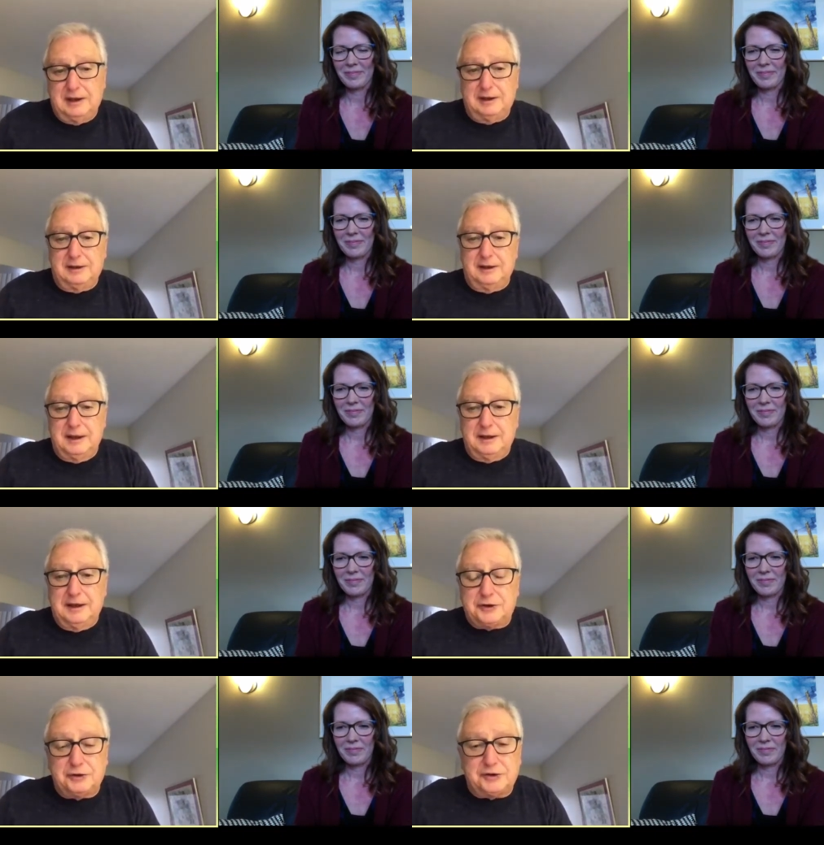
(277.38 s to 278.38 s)
Speaker 1: uh, an
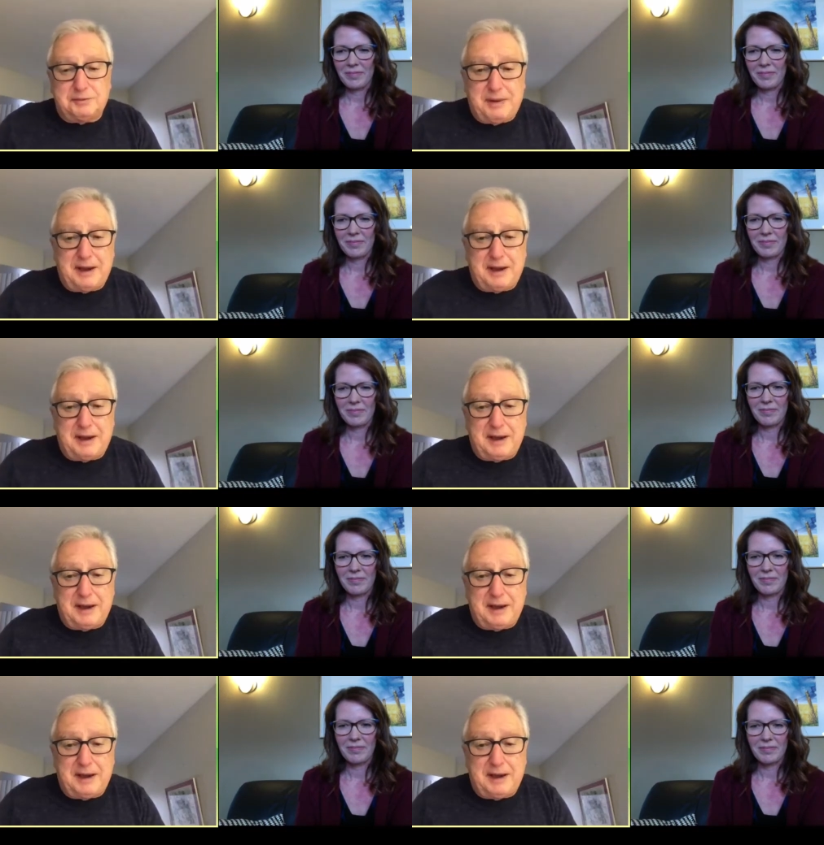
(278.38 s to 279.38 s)
introspective
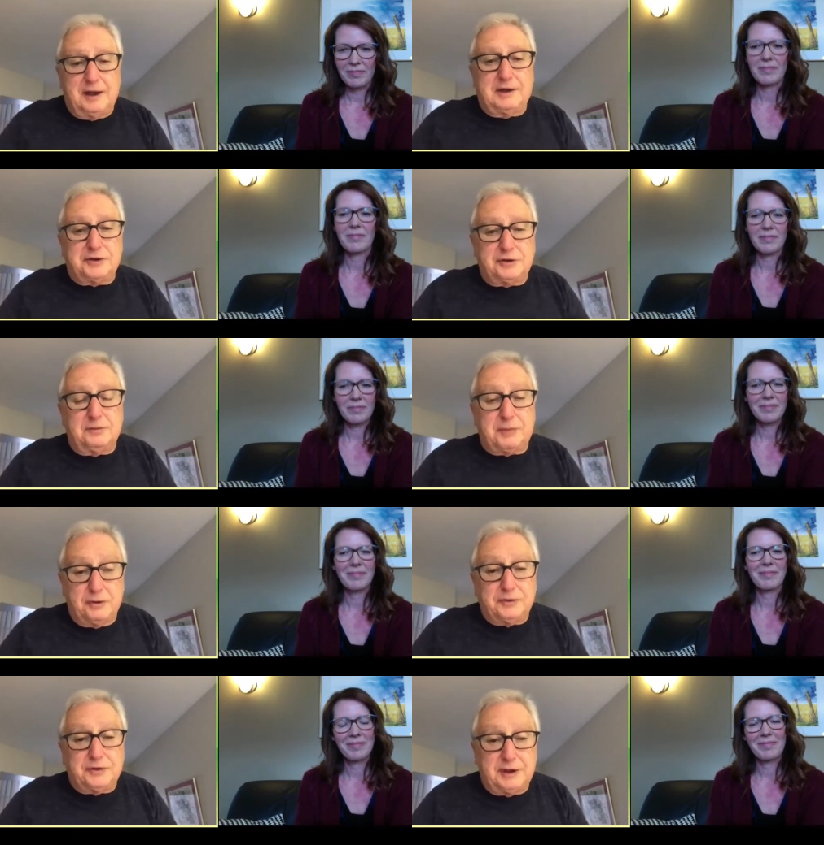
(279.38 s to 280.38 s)
psychological
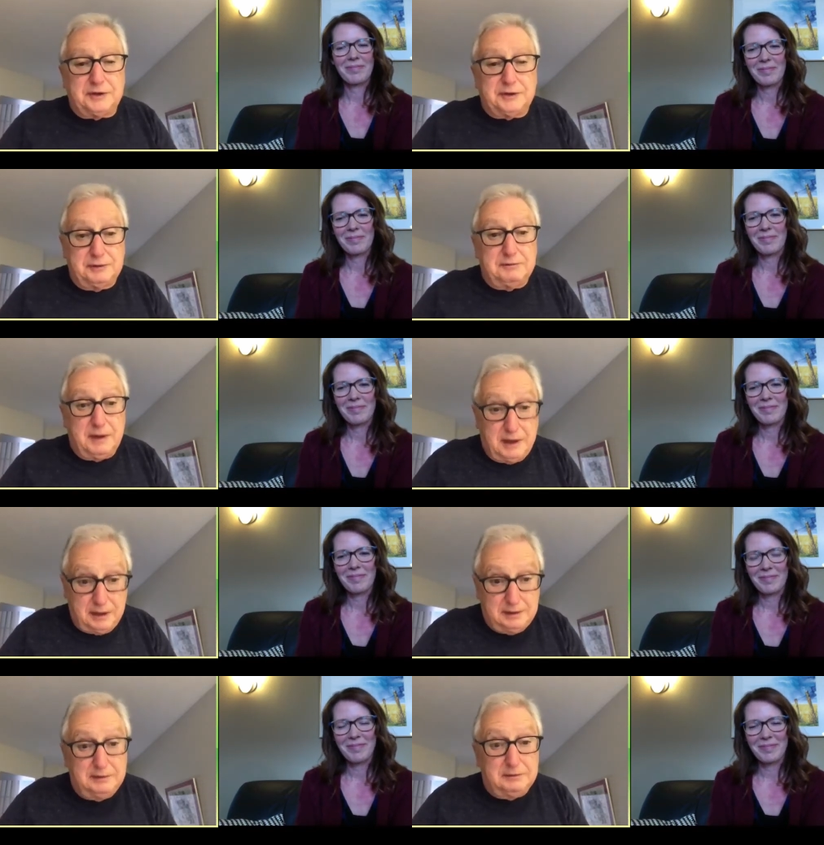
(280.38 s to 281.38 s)
process.
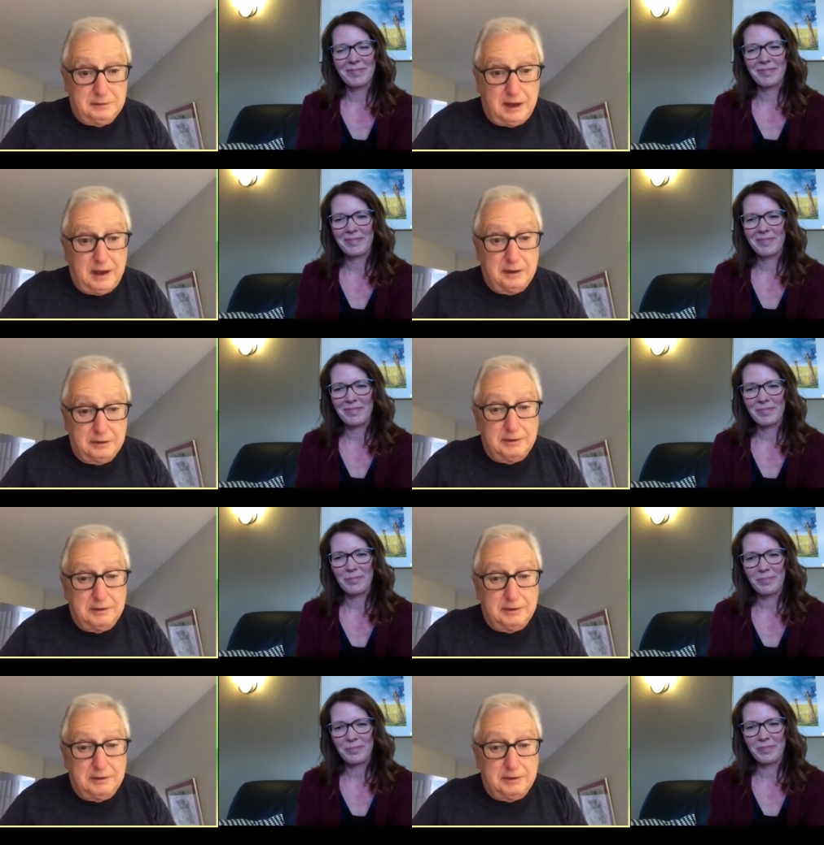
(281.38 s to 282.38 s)
I I agree
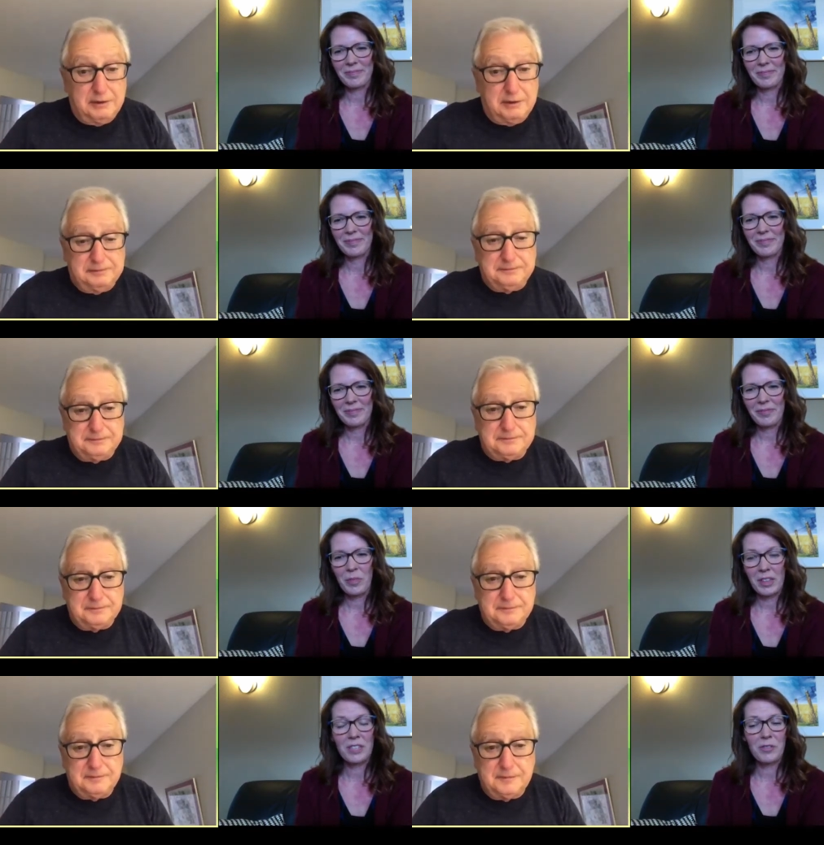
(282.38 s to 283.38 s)
with that.
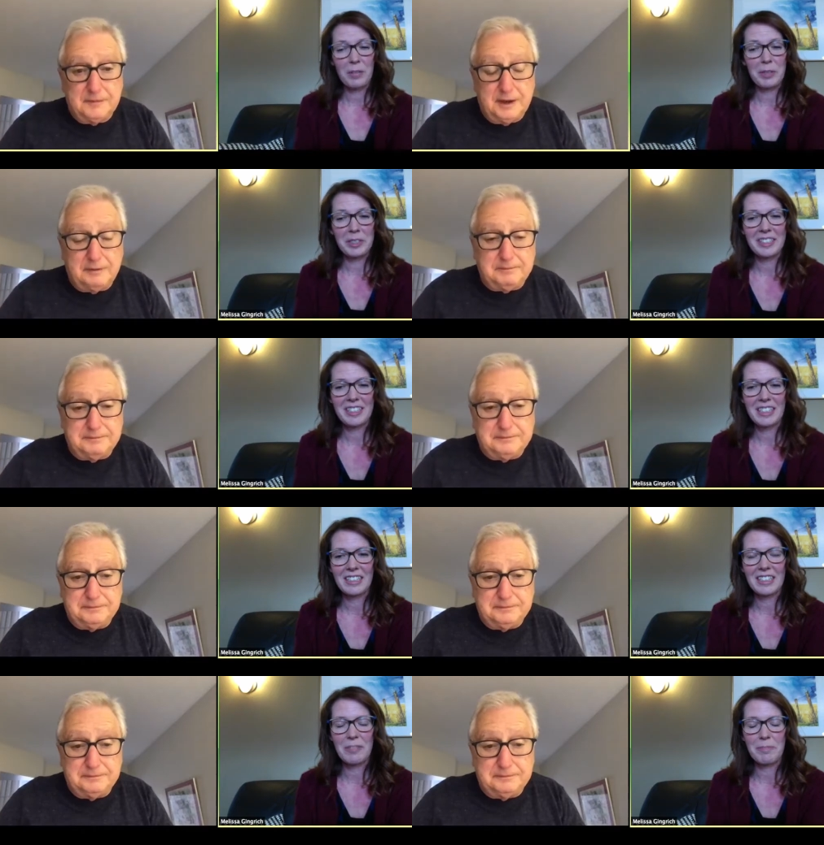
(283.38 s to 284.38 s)
Speaker 2: That's fabulous, and
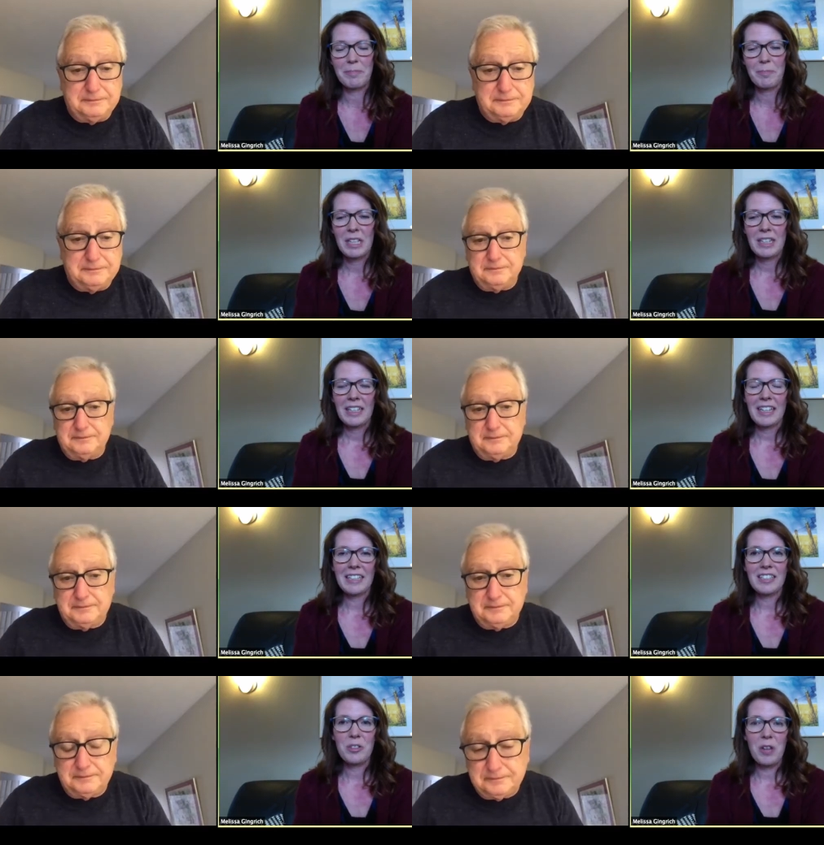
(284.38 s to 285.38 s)
um,
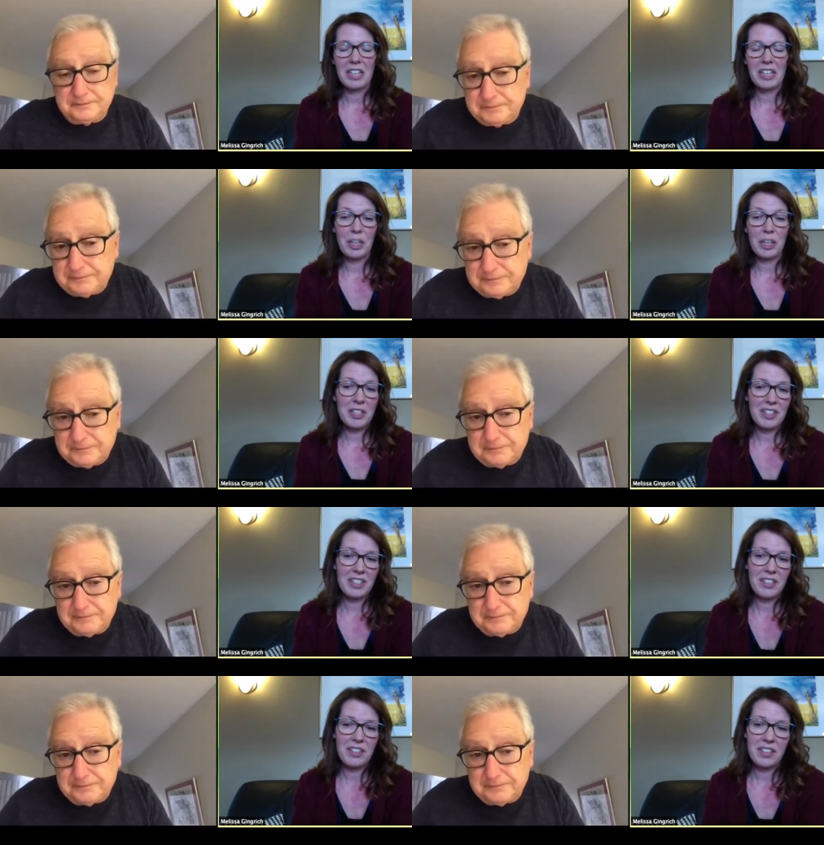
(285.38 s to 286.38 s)
it's not
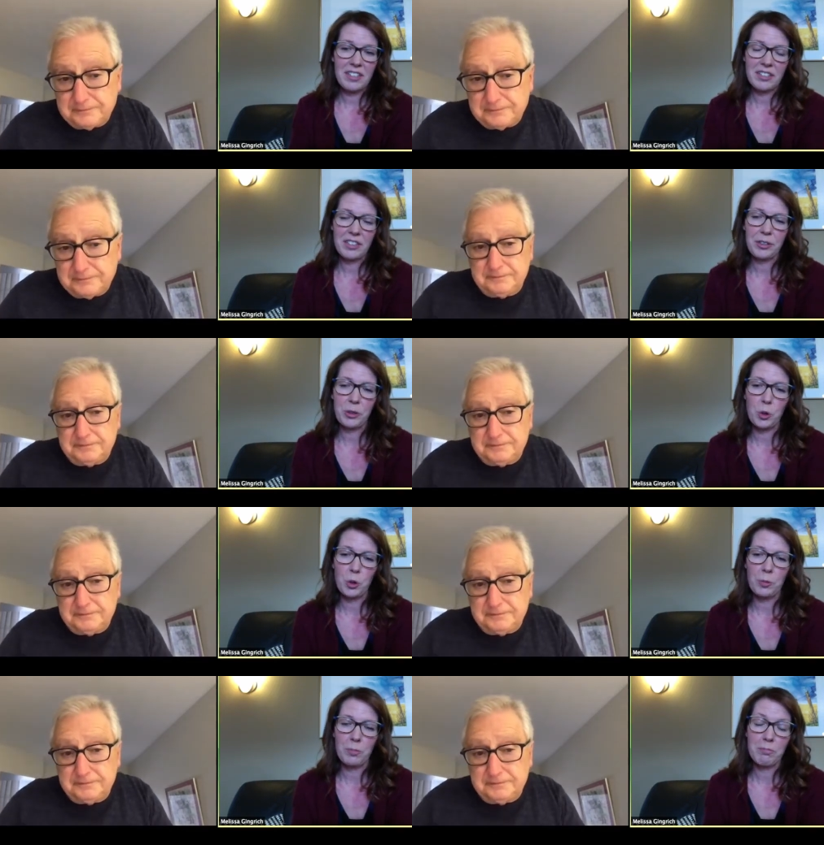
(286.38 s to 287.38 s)
limited to
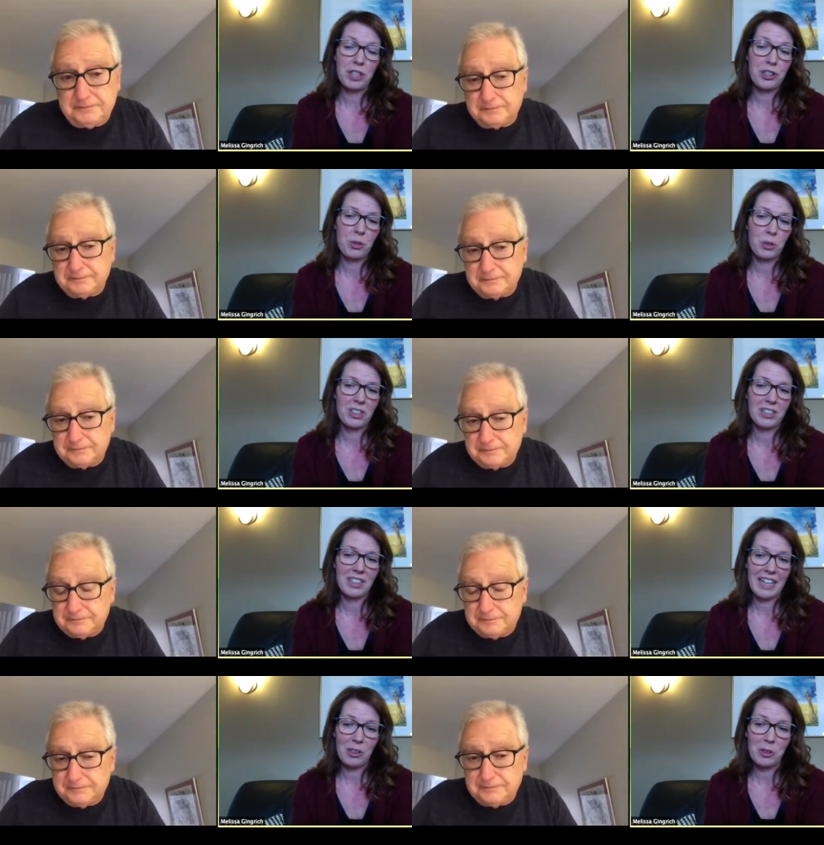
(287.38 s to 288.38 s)
mature
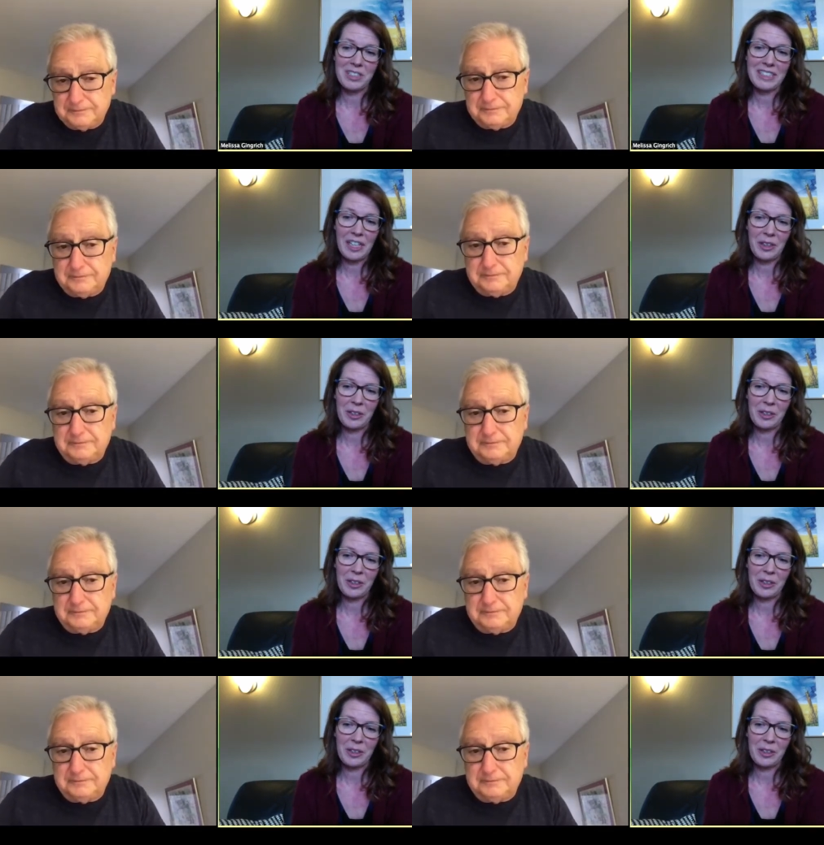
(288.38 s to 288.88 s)
adults either,